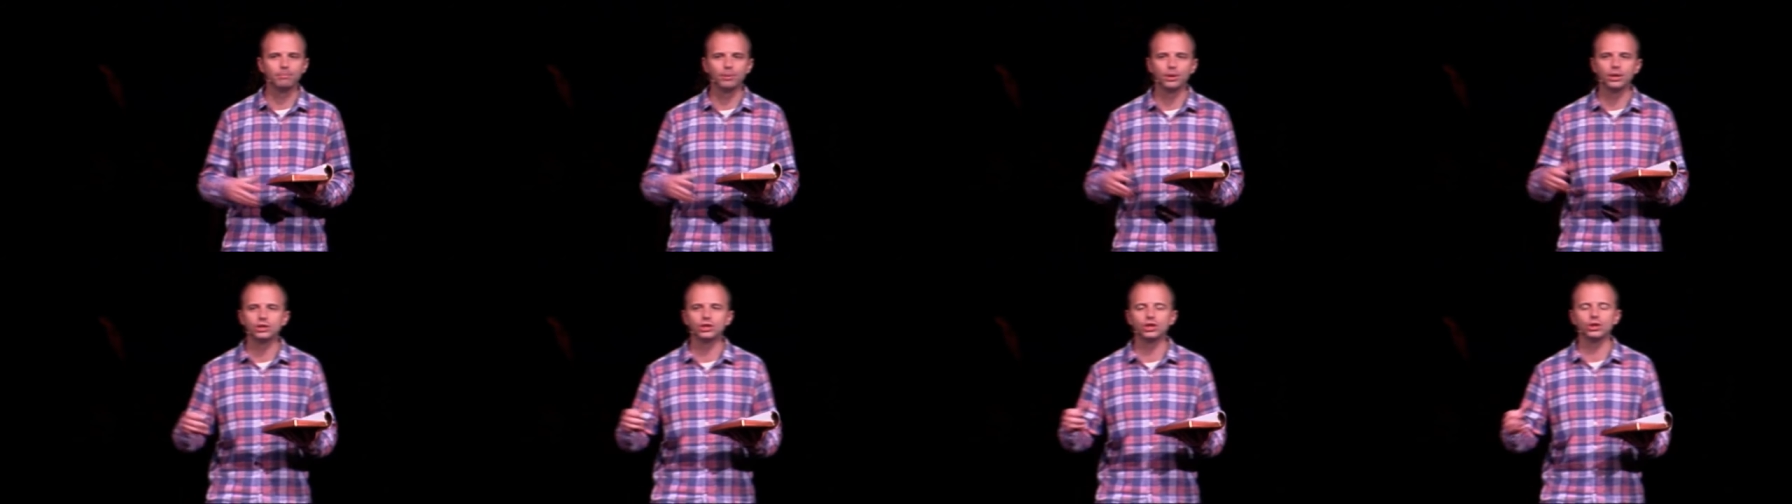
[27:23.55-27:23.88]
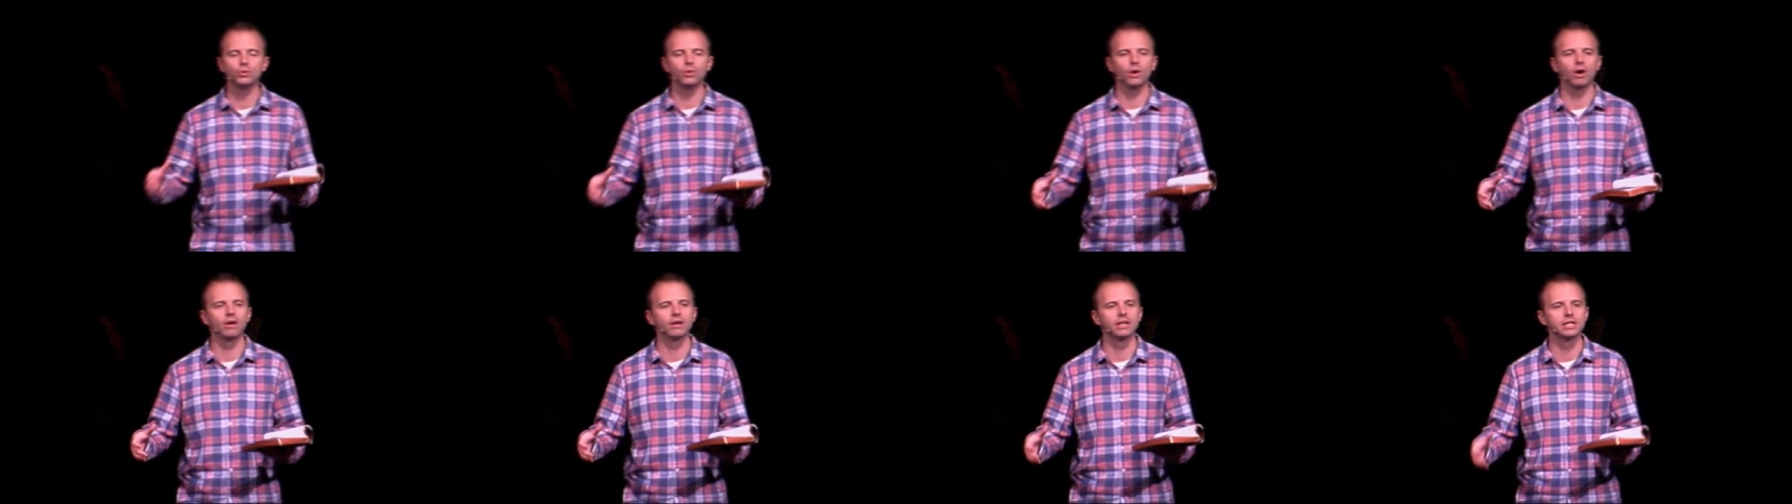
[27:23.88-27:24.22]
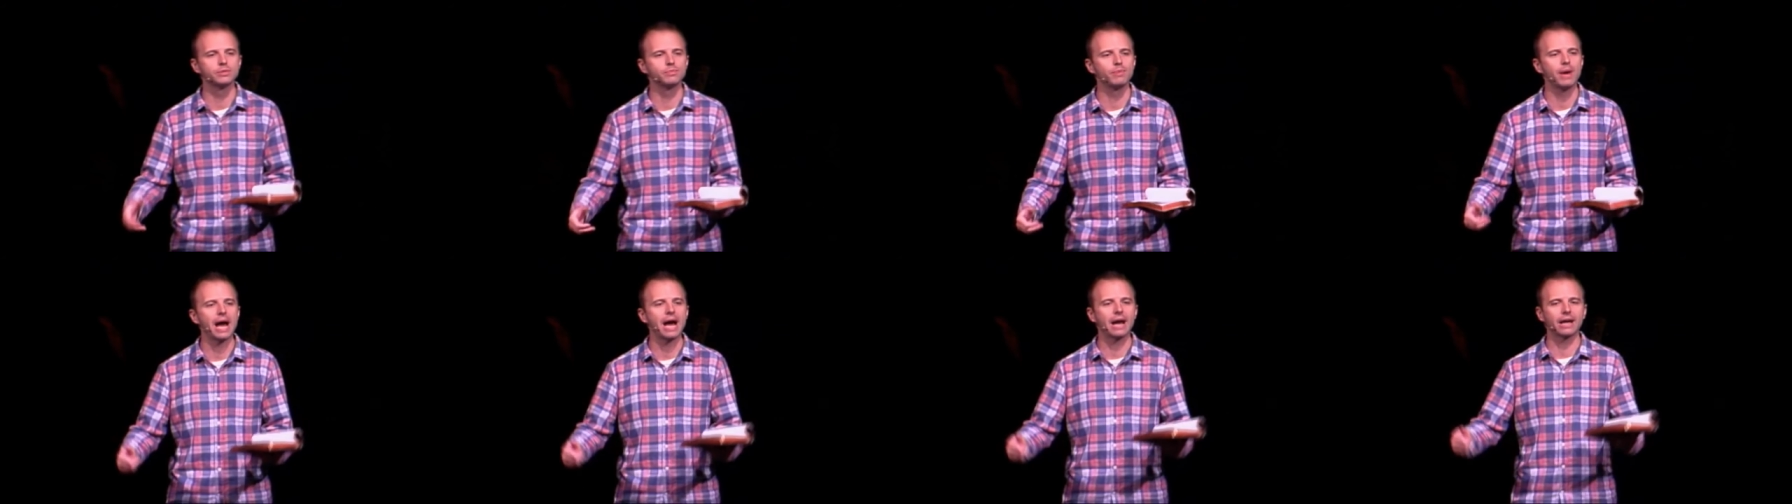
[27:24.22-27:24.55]
put you on his
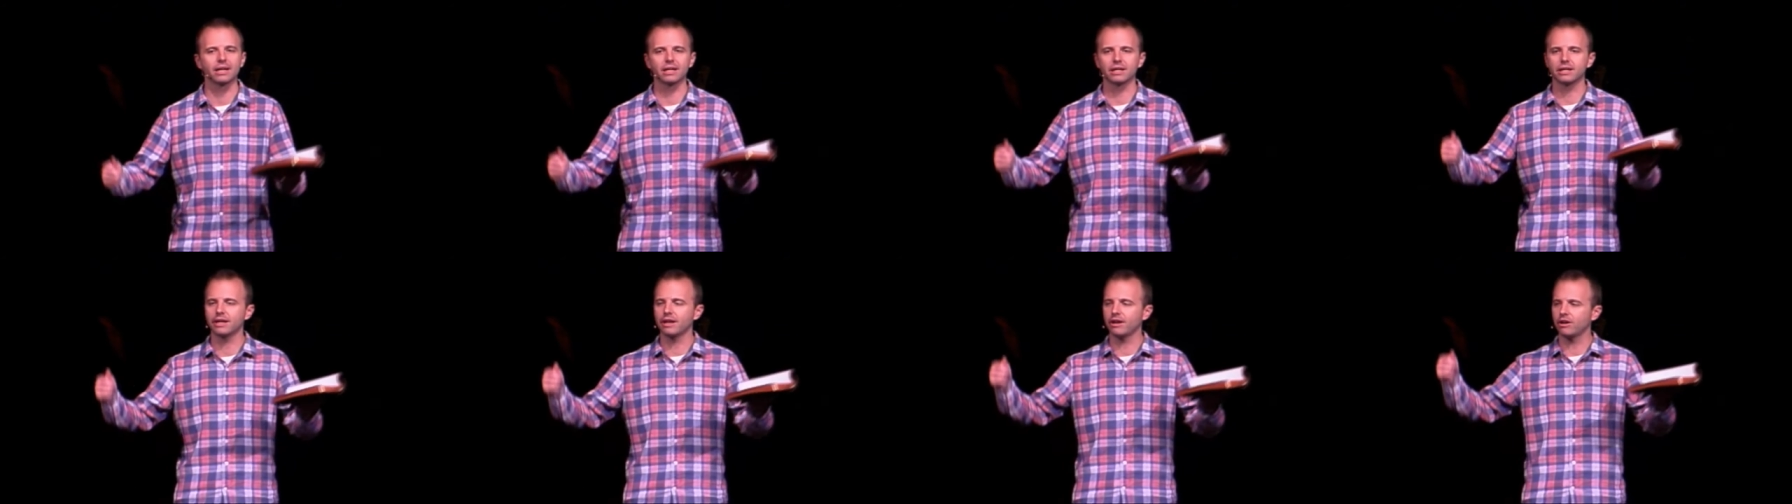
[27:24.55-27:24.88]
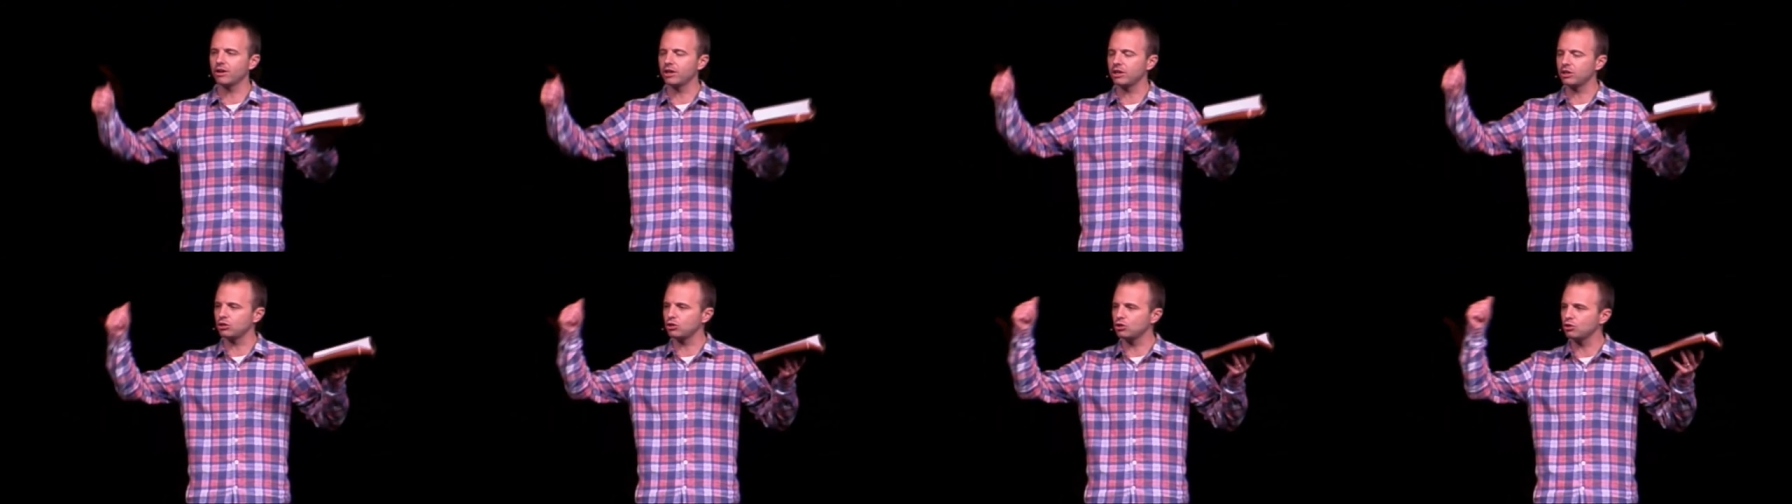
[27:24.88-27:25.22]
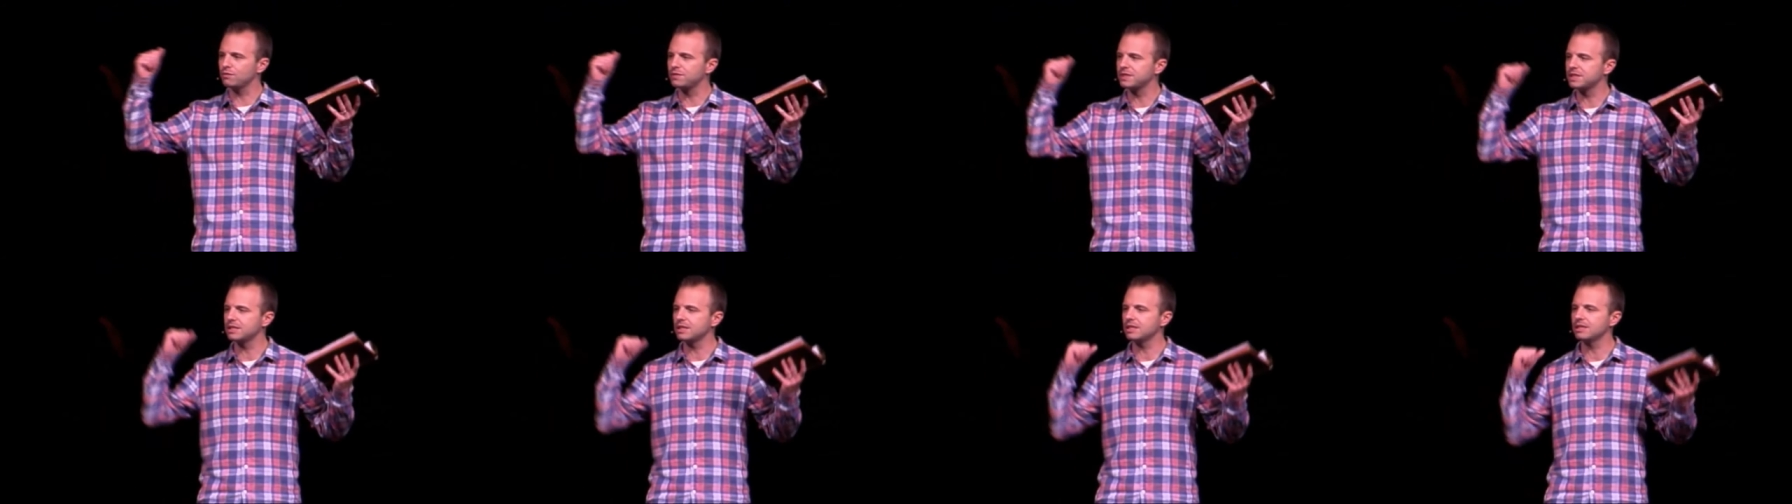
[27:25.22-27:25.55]
back and carry you.
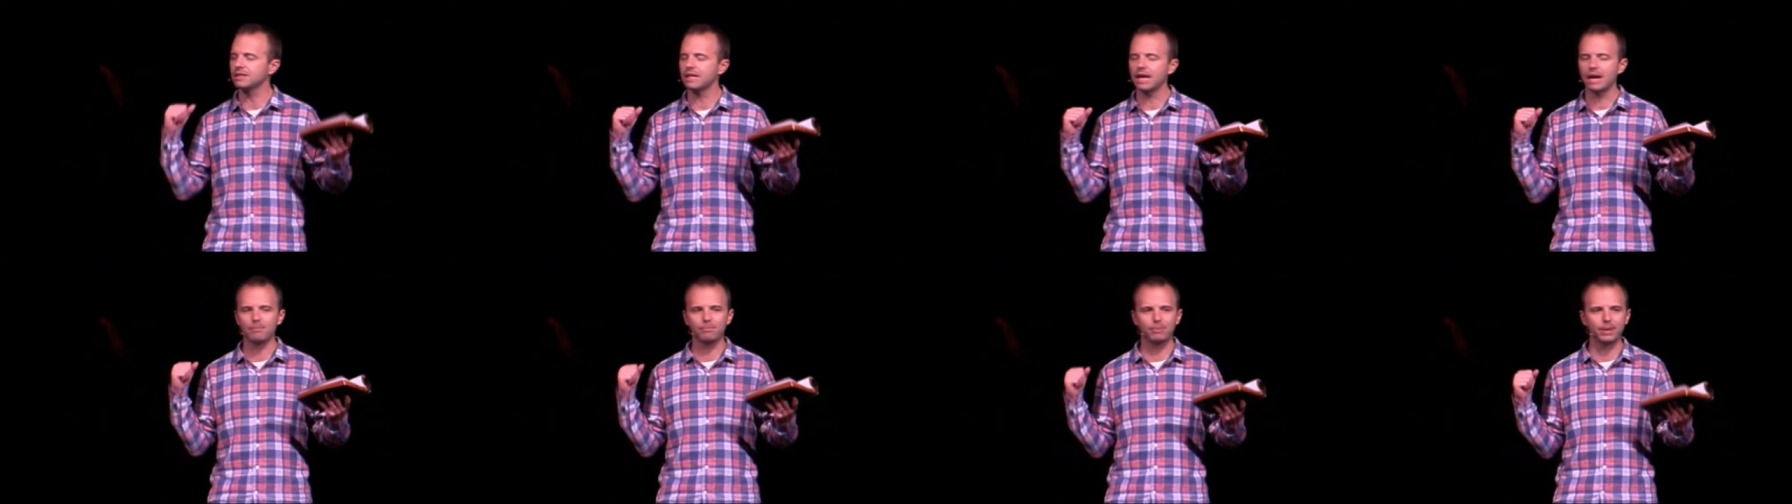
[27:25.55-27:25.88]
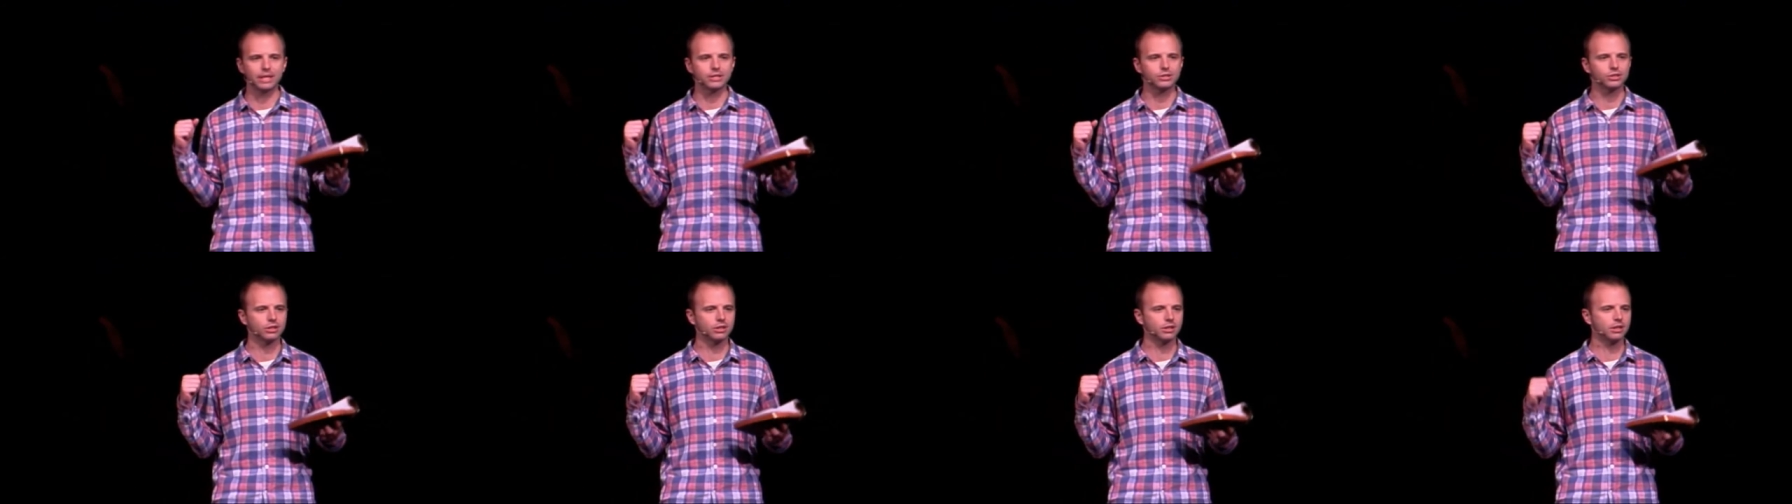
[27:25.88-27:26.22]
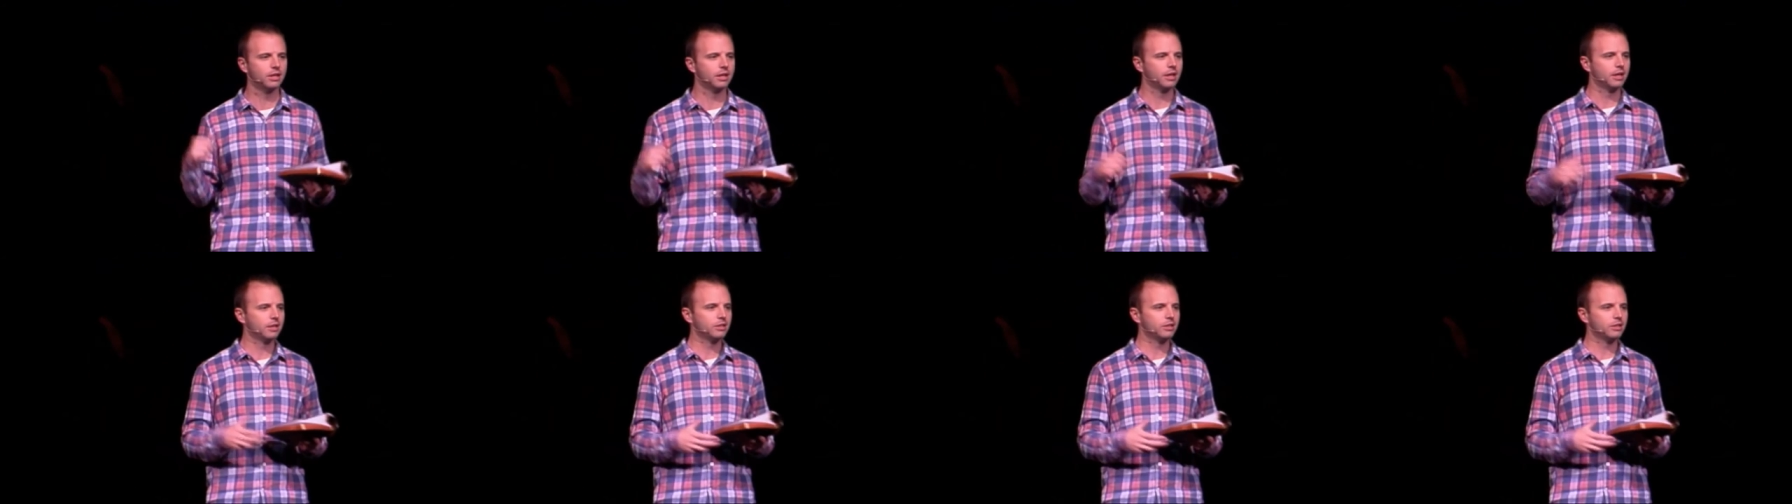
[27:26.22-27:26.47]
You've seen that picture.